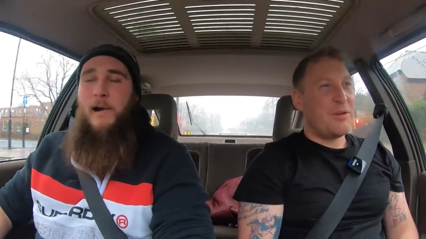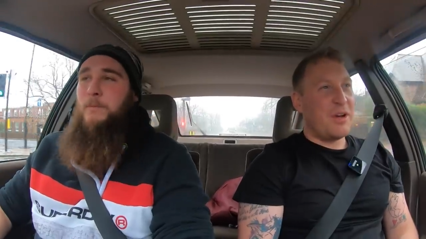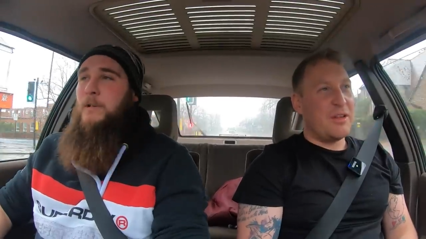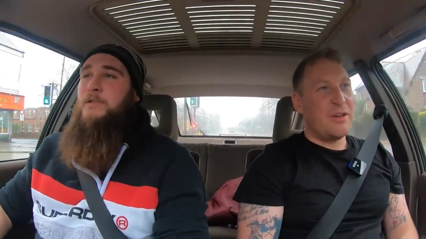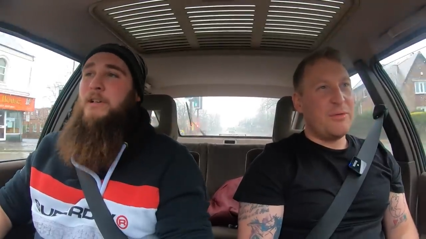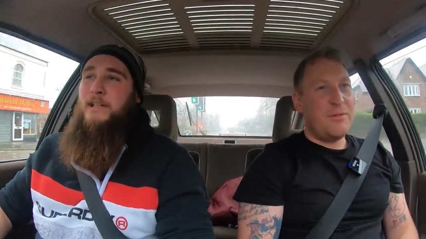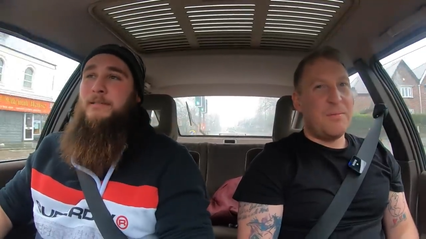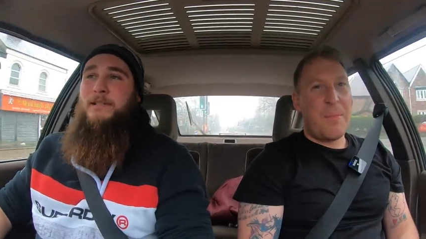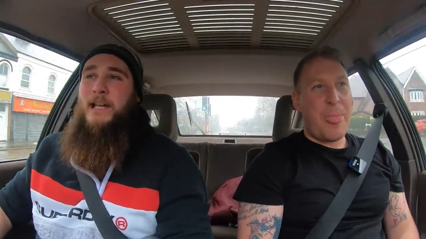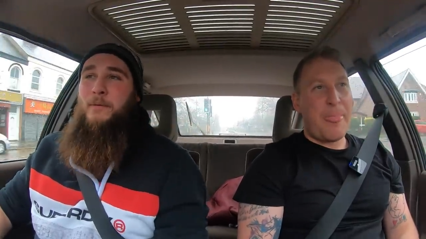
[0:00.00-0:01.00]
Speaker 1: I'm going to try
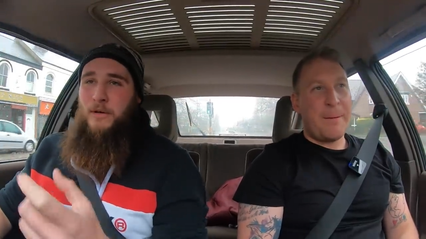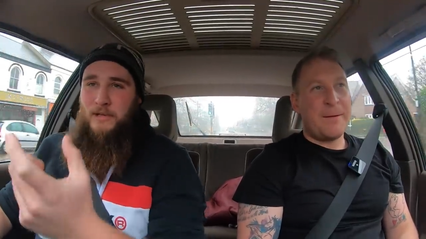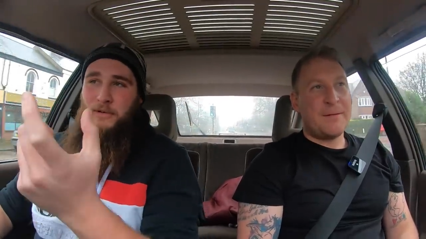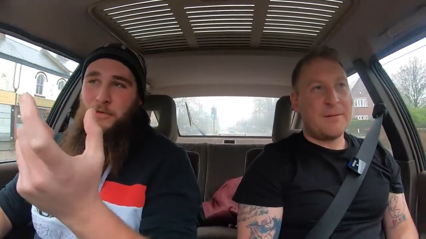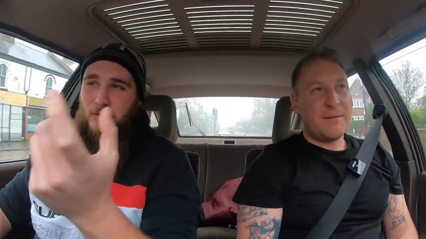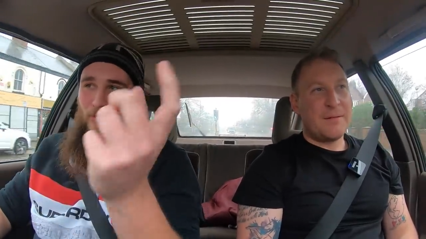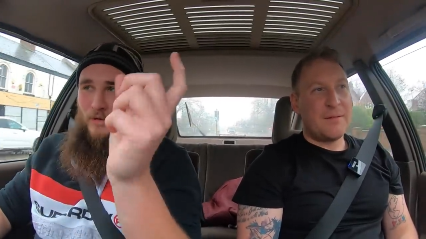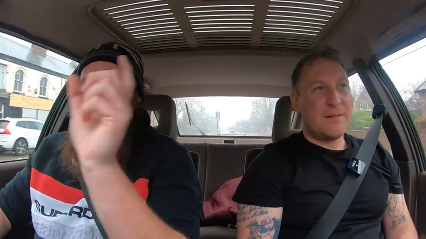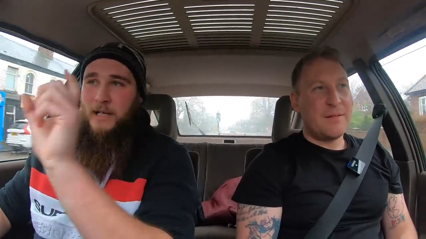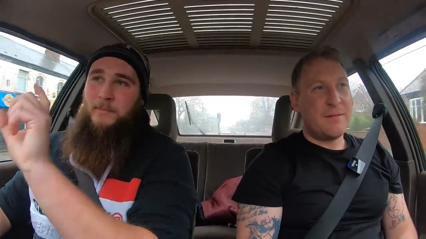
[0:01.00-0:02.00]
and get one that goes
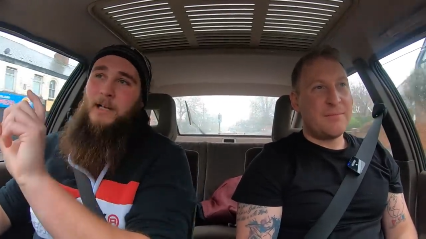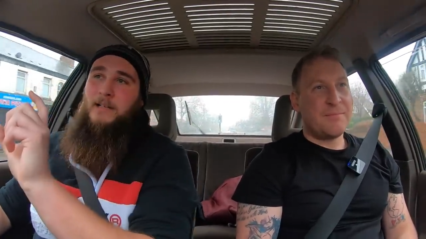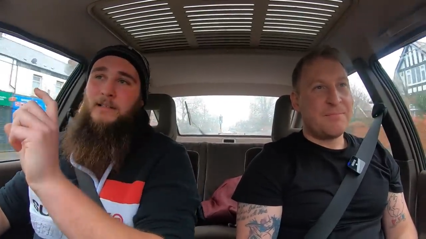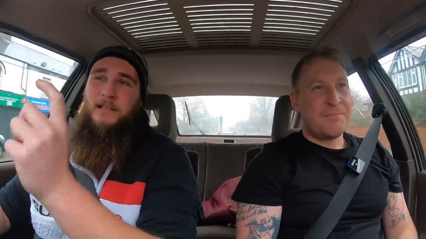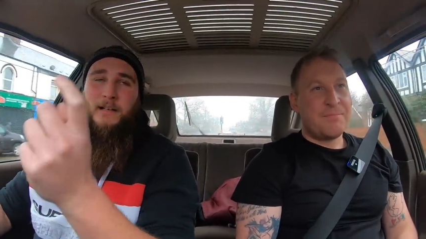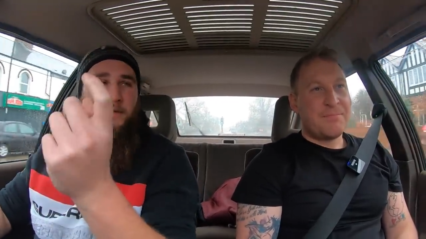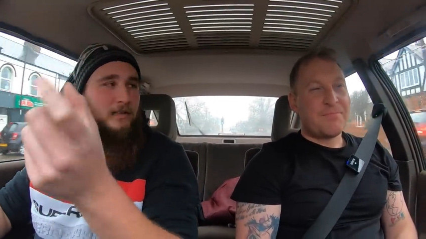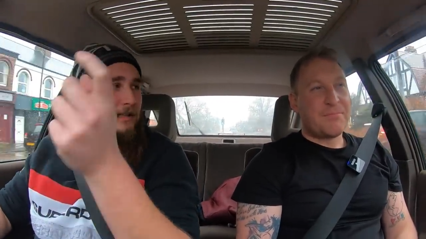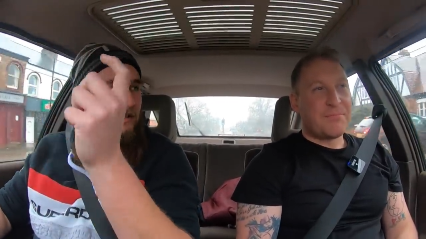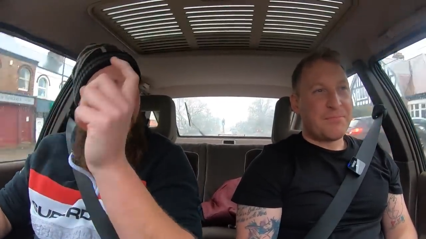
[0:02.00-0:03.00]
under the back panel and then have the
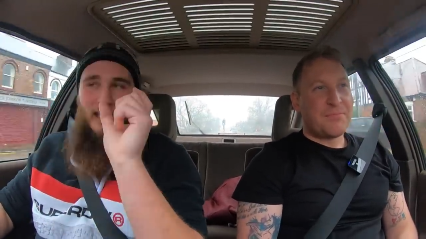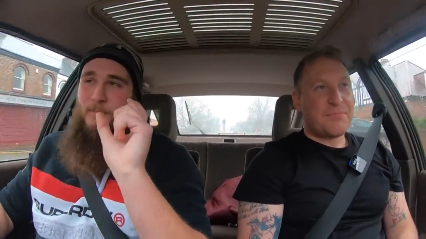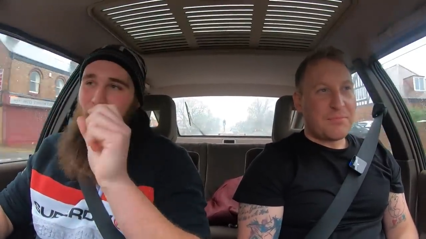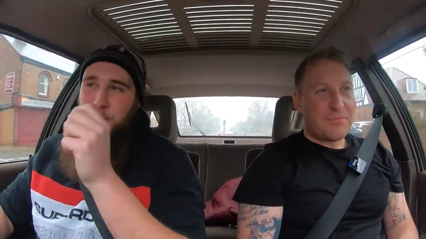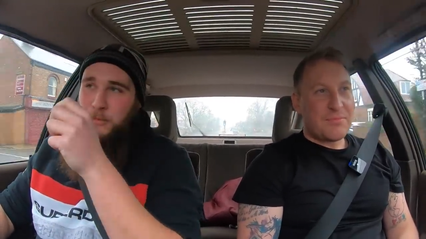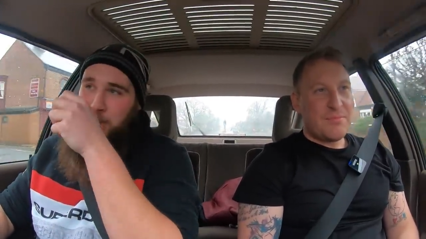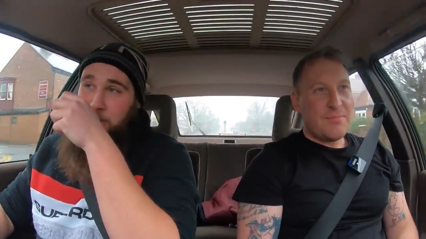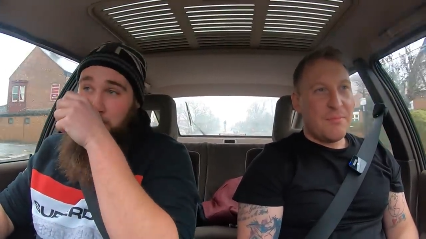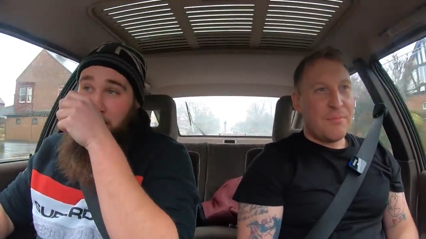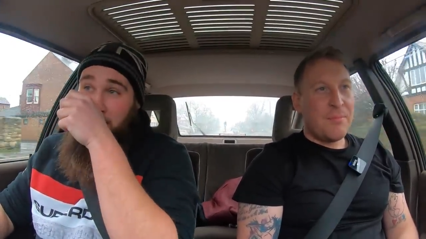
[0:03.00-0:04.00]
standard tailpipe coming out the